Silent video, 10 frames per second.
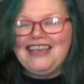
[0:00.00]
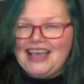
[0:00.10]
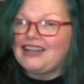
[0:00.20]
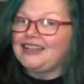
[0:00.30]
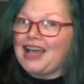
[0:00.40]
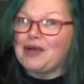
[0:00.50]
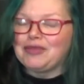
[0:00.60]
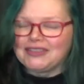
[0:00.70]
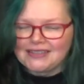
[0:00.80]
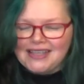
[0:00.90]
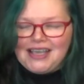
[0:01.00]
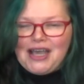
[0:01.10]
And it happens.